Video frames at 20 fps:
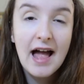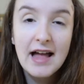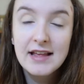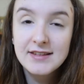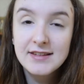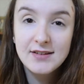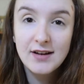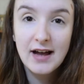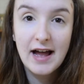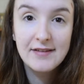
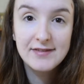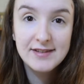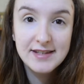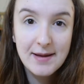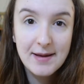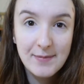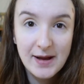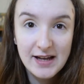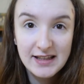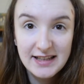So I've
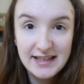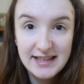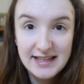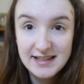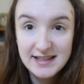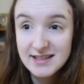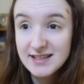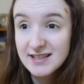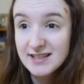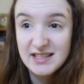set my
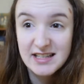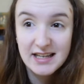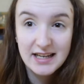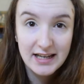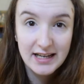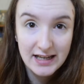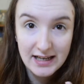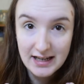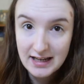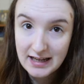lids,
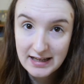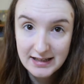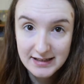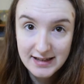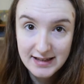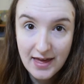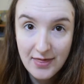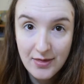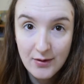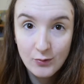it
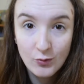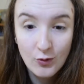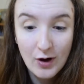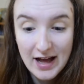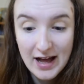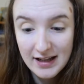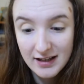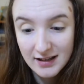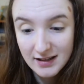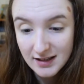set them
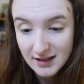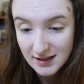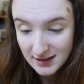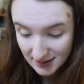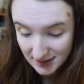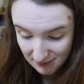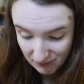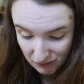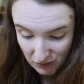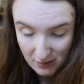well,
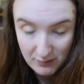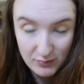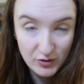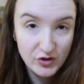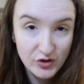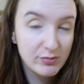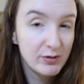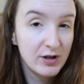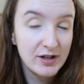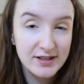not
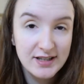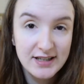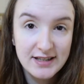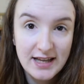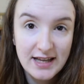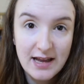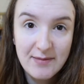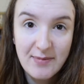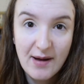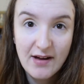much more to
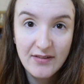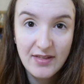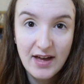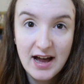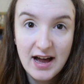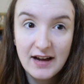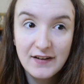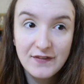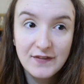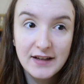say about
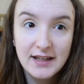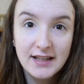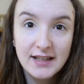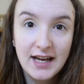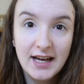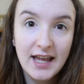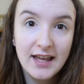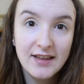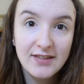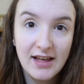that. I feel
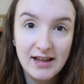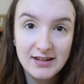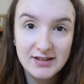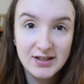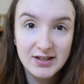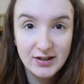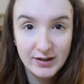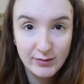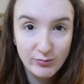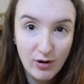like that's
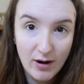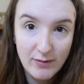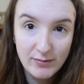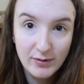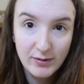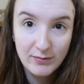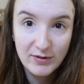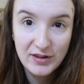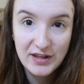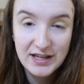the only
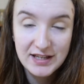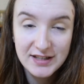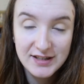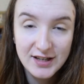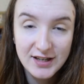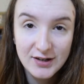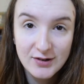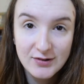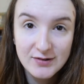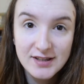problem with these
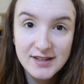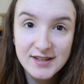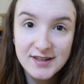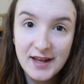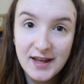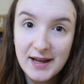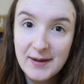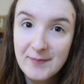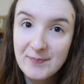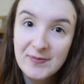tones.
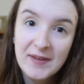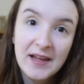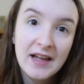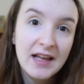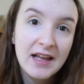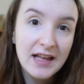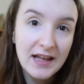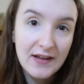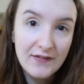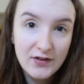
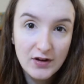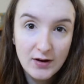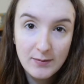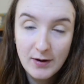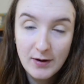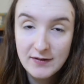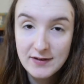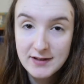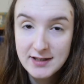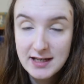If you're
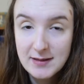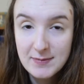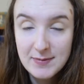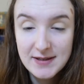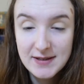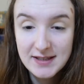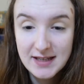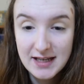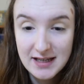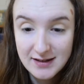more of a deeper
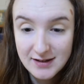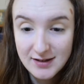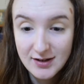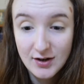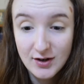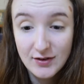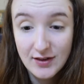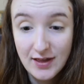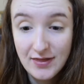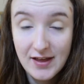skin
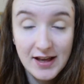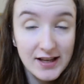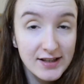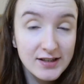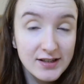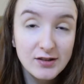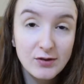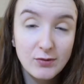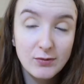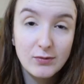tone, then that's
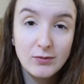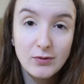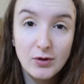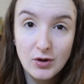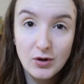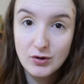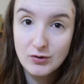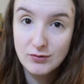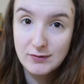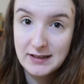going to
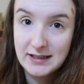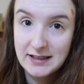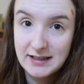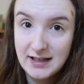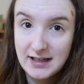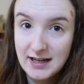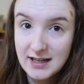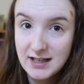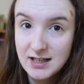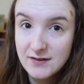look really
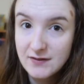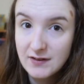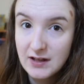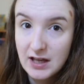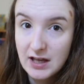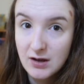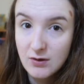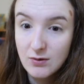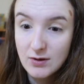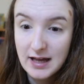nice for
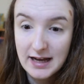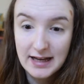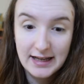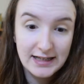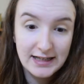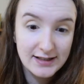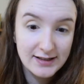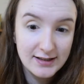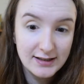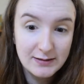you.
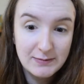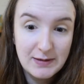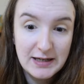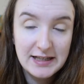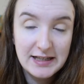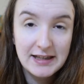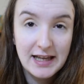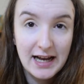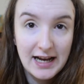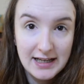It's going to be
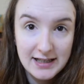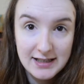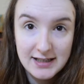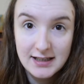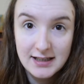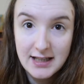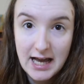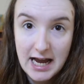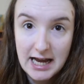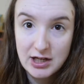a nicer
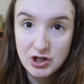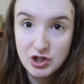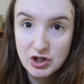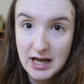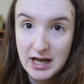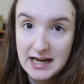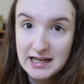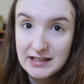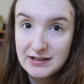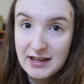light
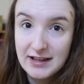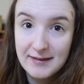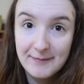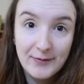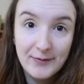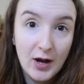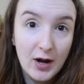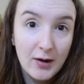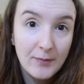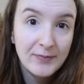shade that
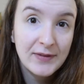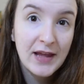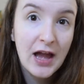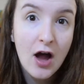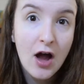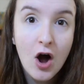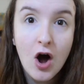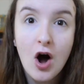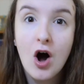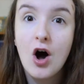not
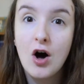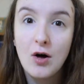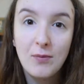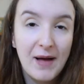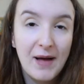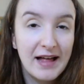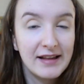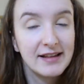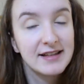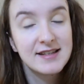all
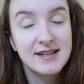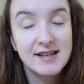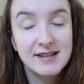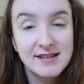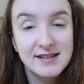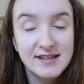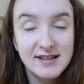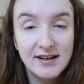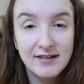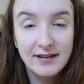palettes
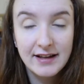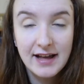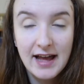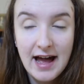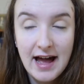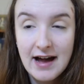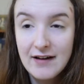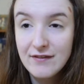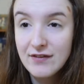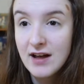necessarily
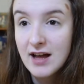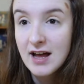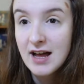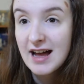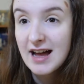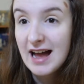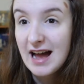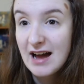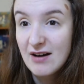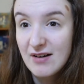have.
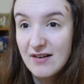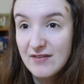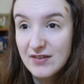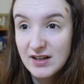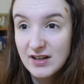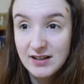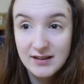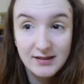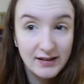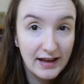
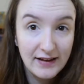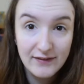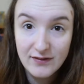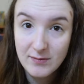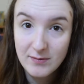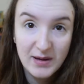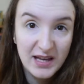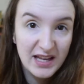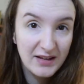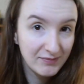However, for
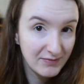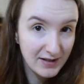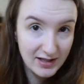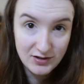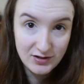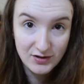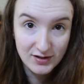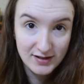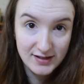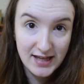me,
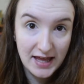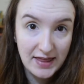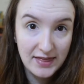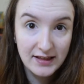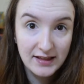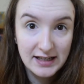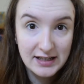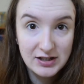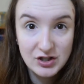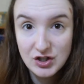it just set the
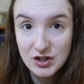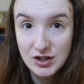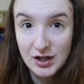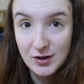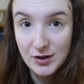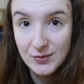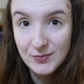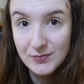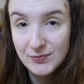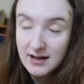lids, you
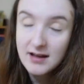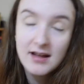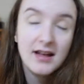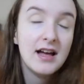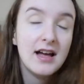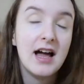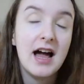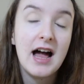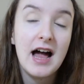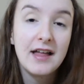know.
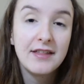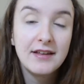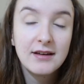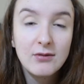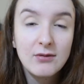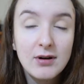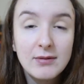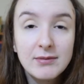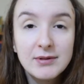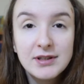I think
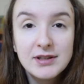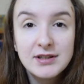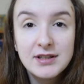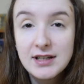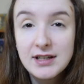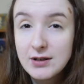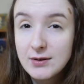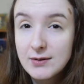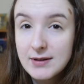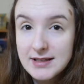what I'm going to
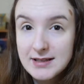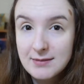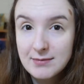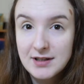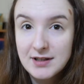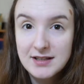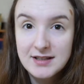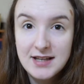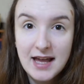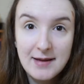do is I'm
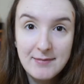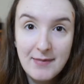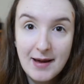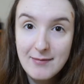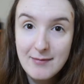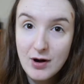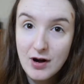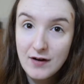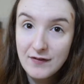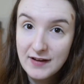going to take my
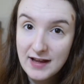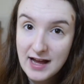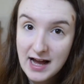Morphe